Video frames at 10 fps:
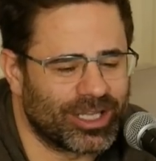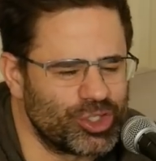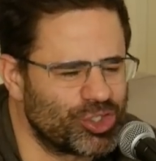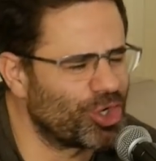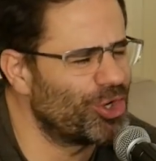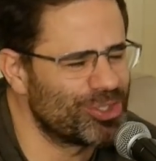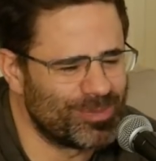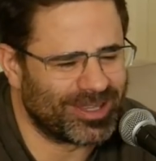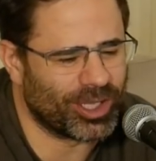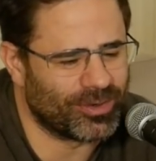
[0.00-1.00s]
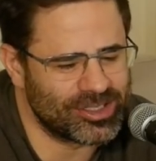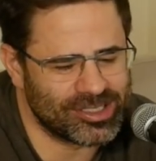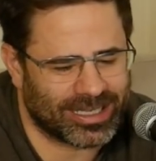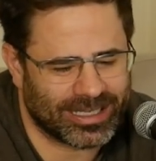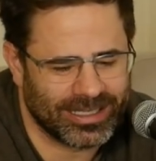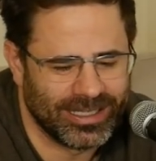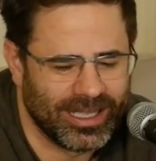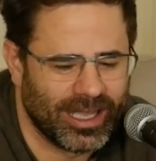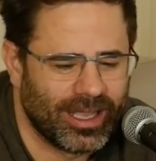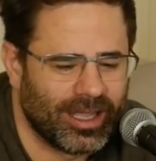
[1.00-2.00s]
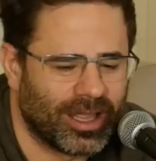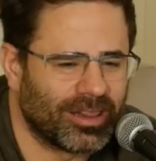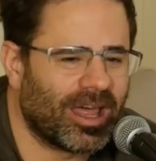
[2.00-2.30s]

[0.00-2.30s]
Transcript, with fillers: concerns me though is like a